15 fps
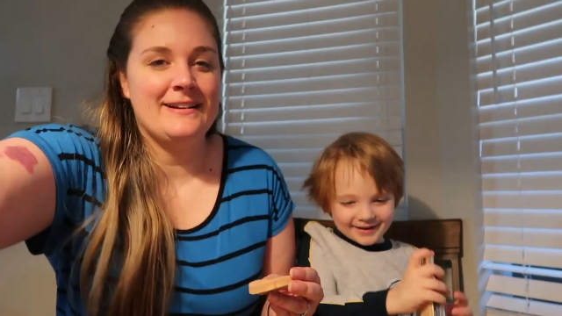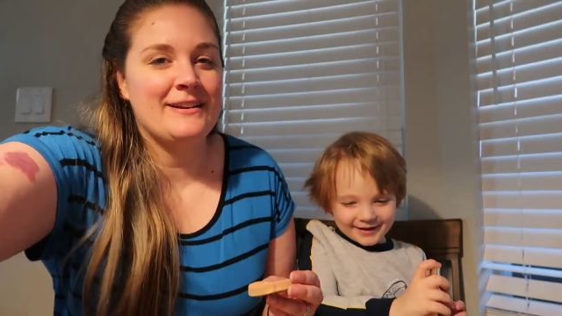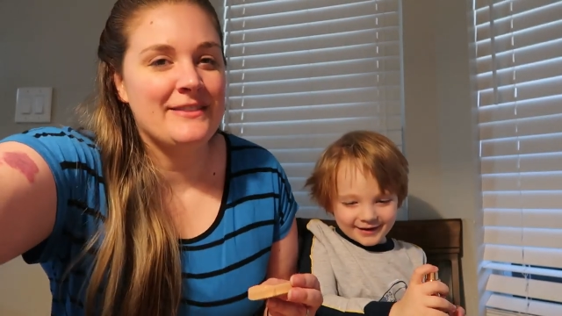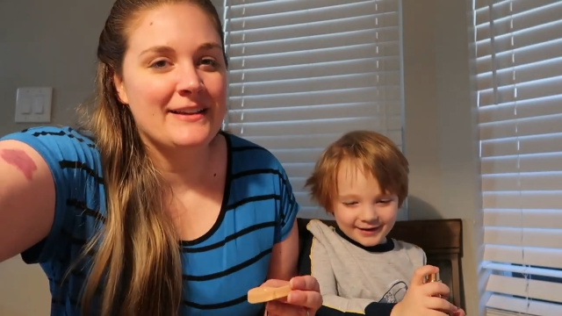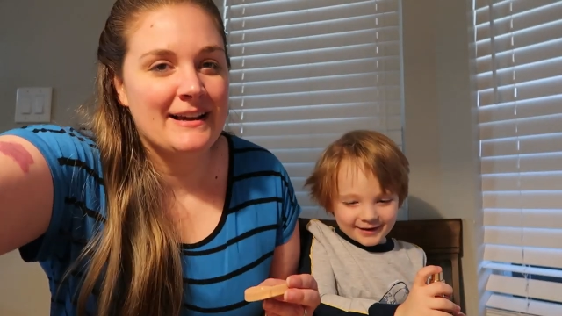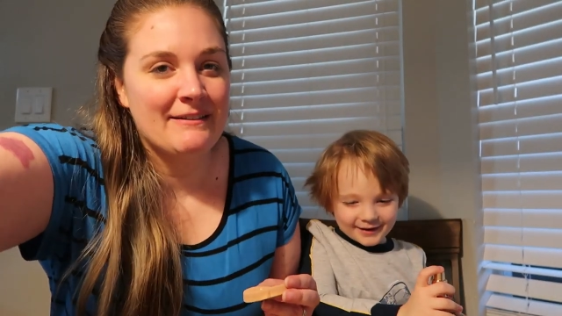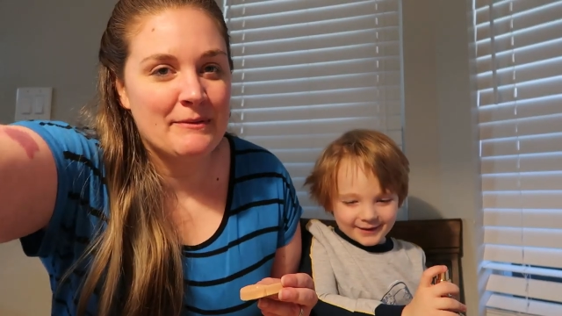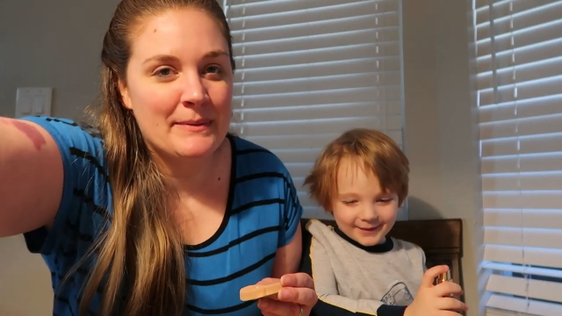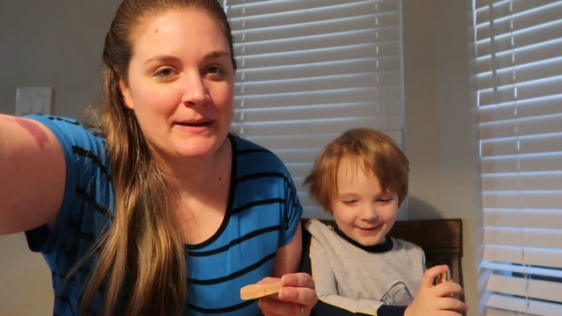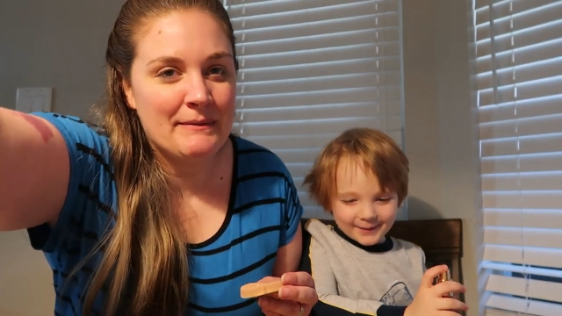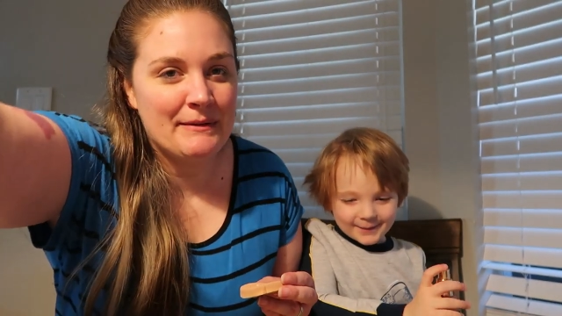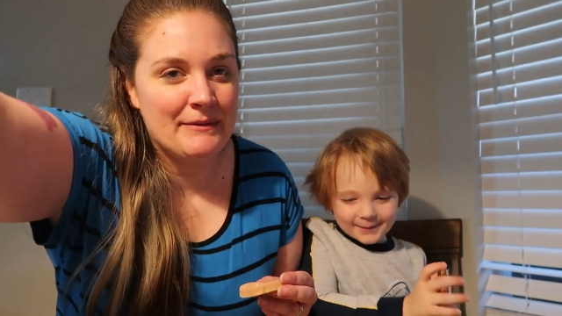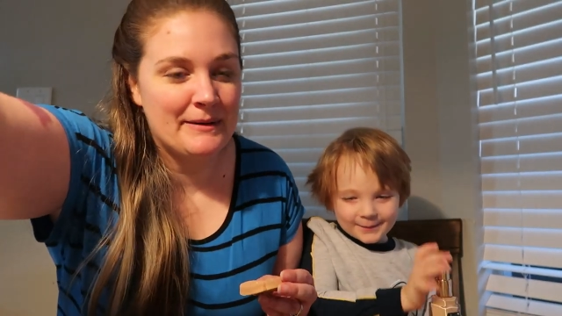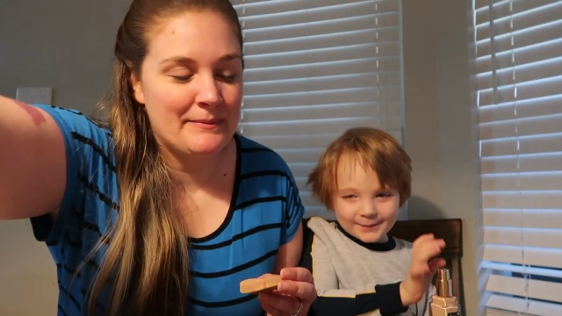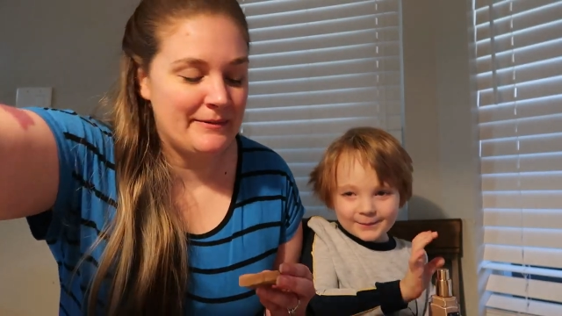Speaker 1: I think I have a
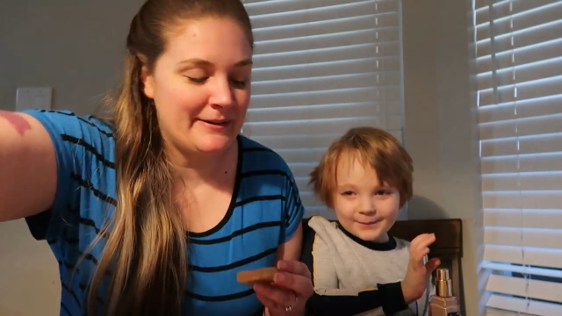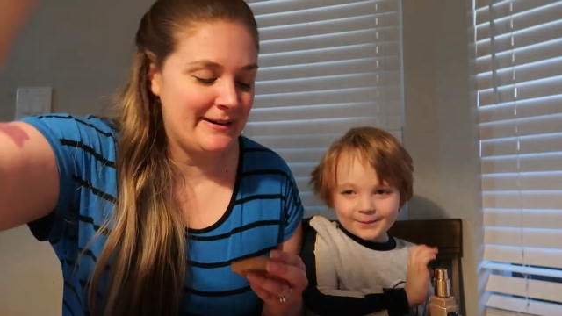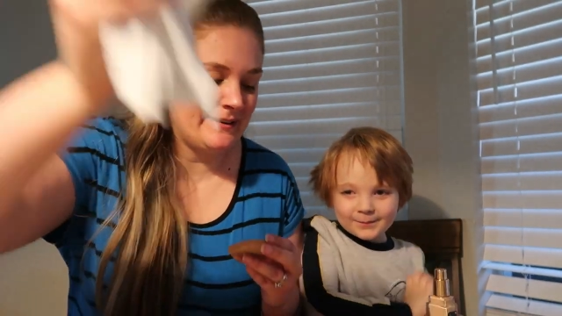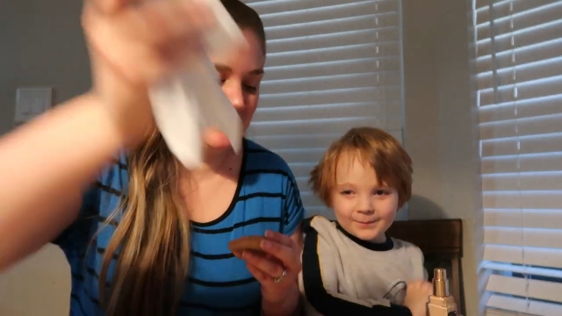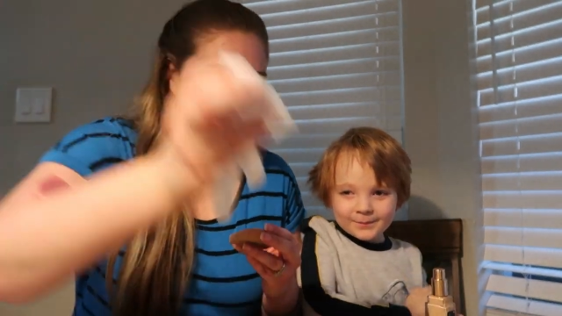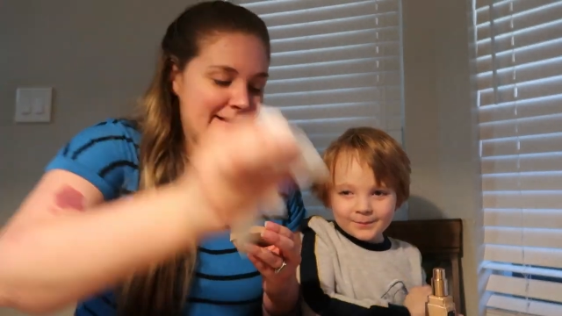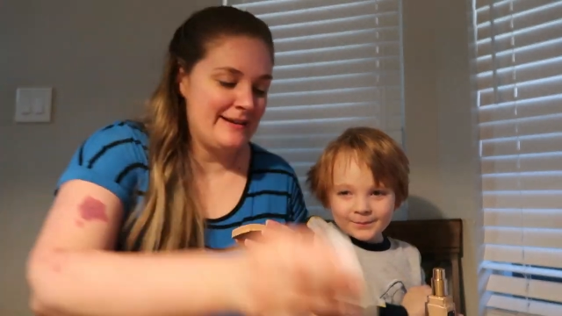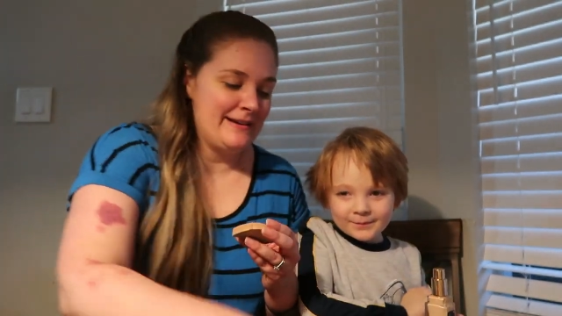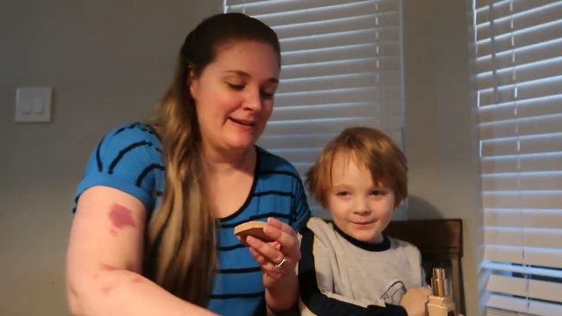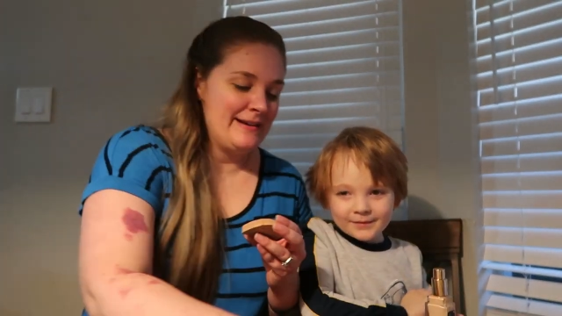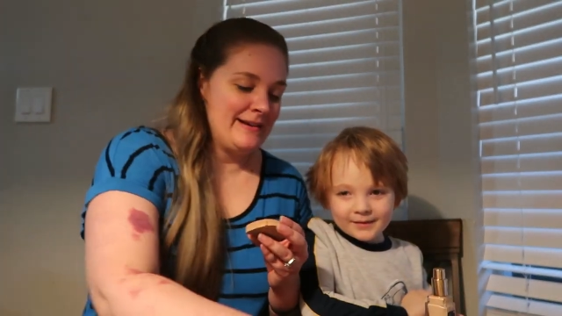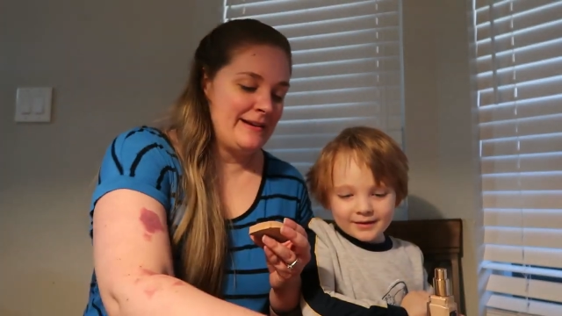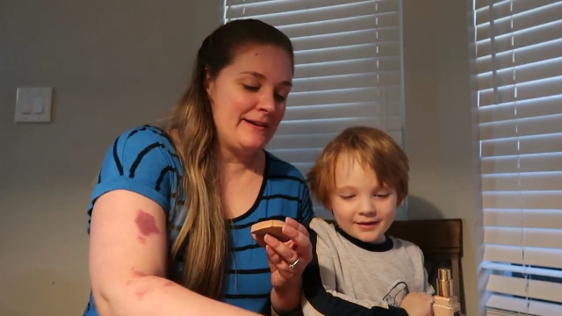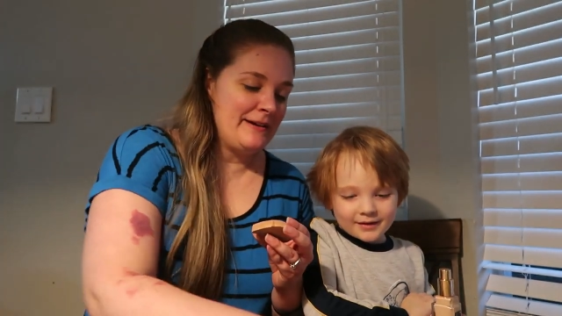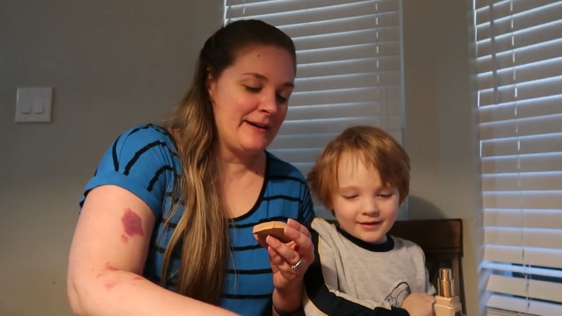baby wipe right here.
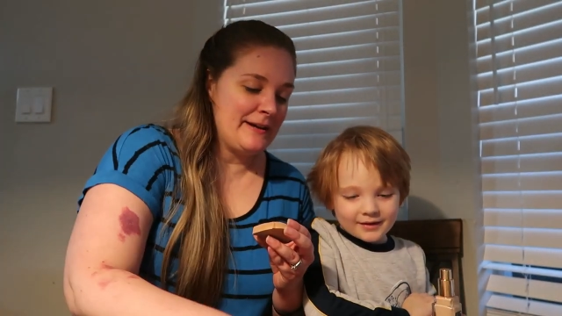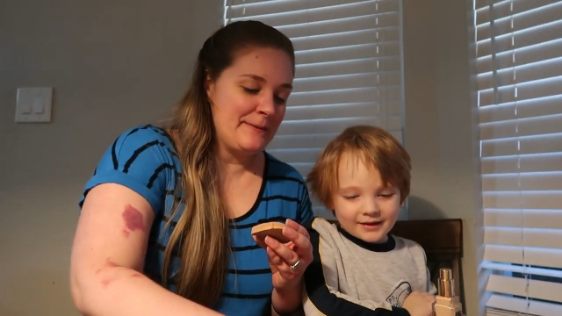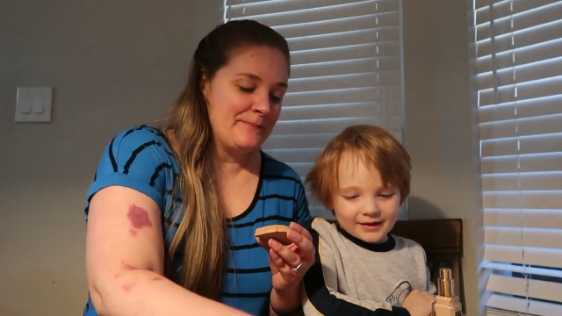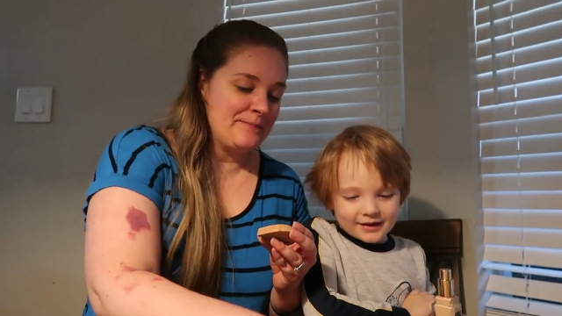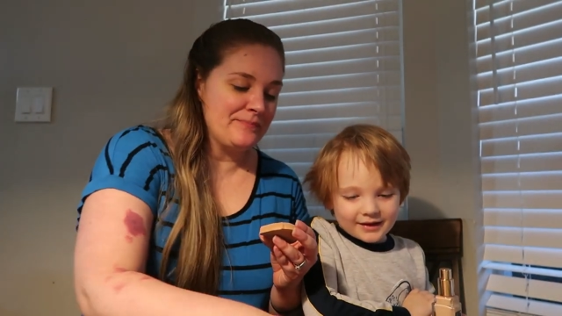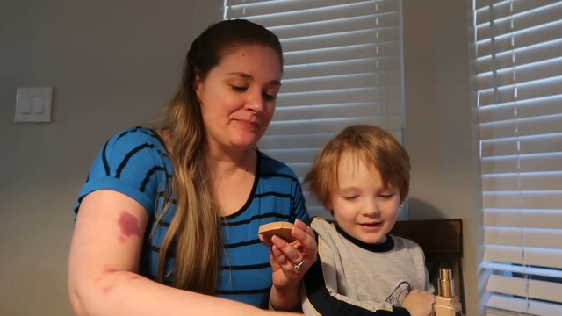Okay.